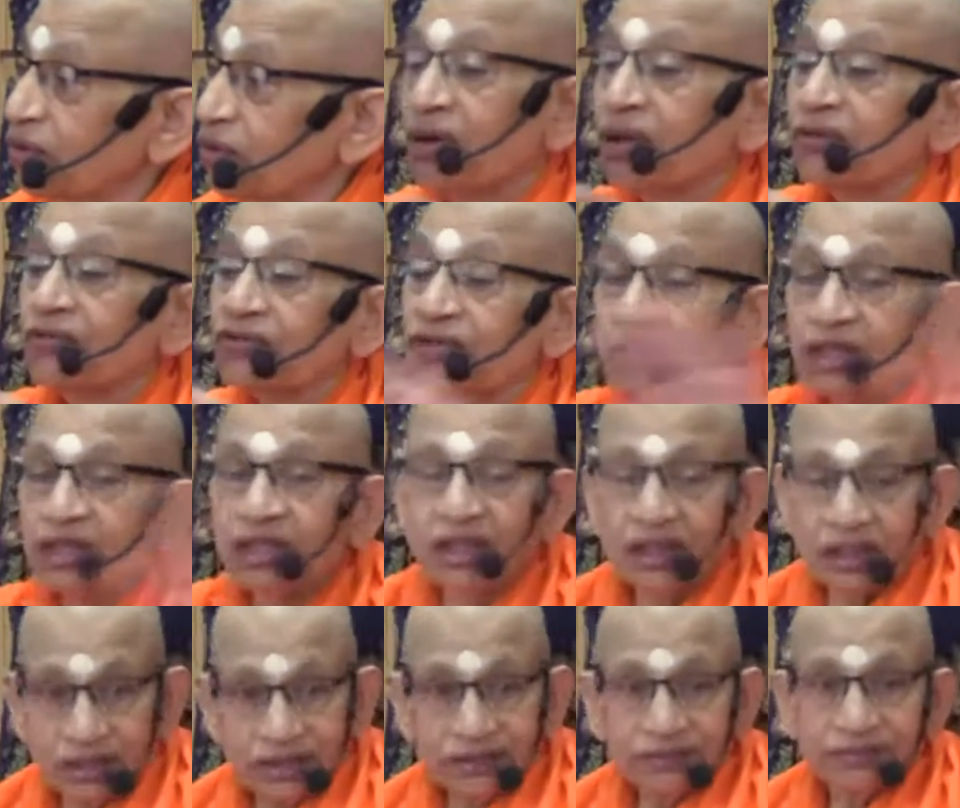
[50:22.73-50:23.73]
between them
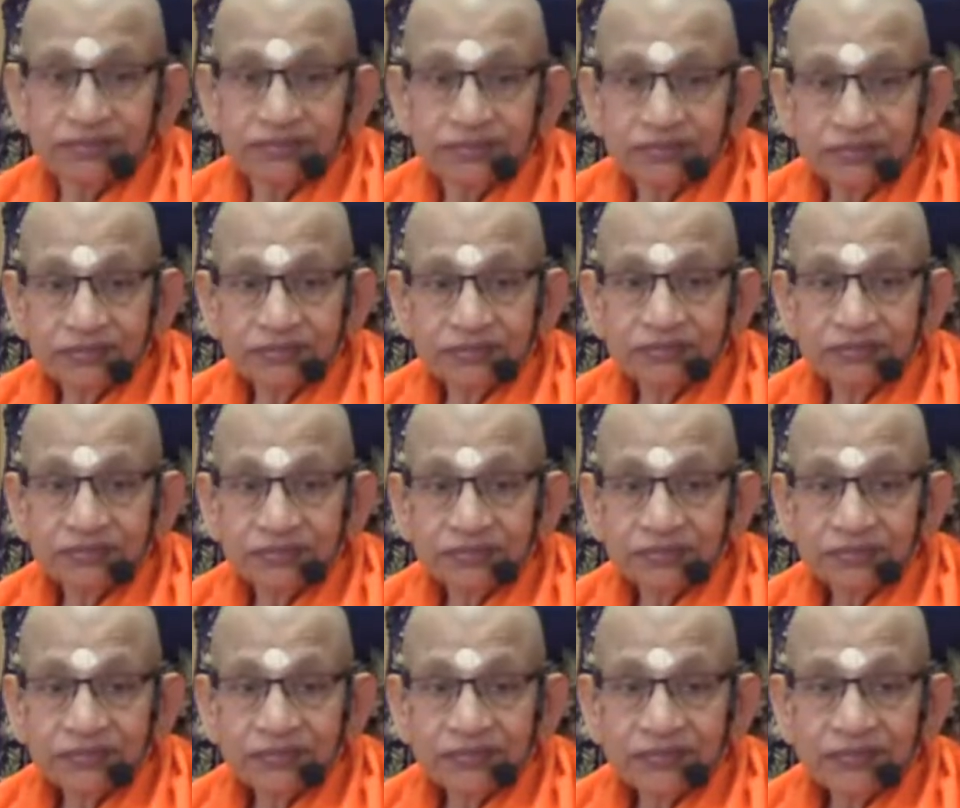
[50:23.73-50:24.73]
cover all
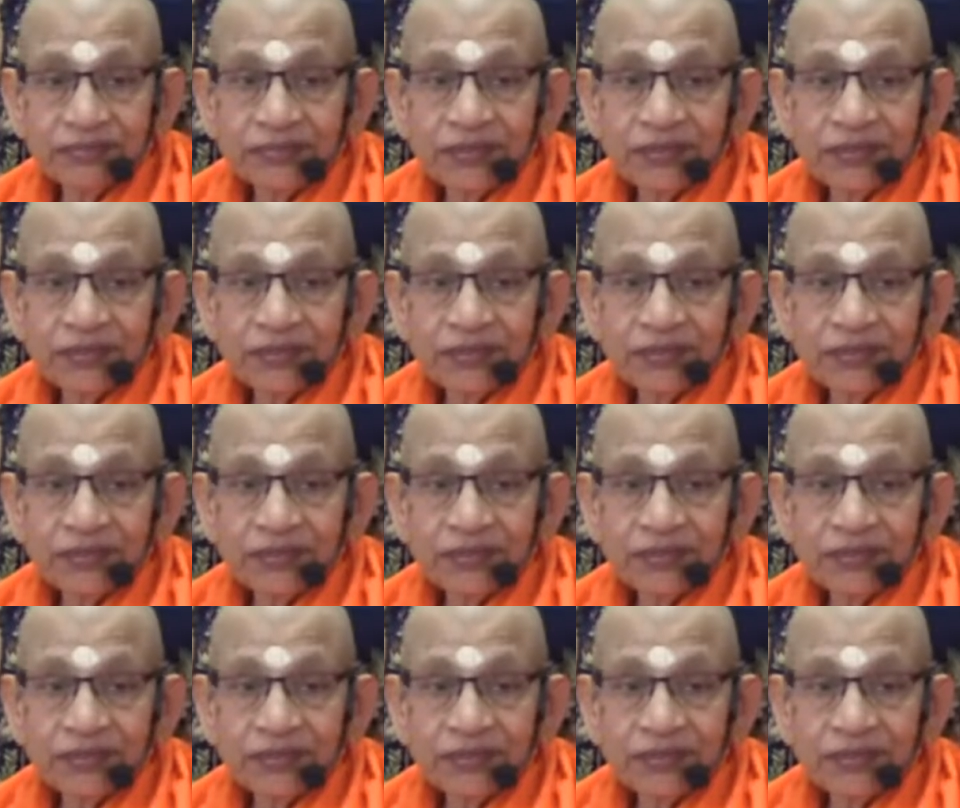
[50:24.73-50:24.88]
Vishayas.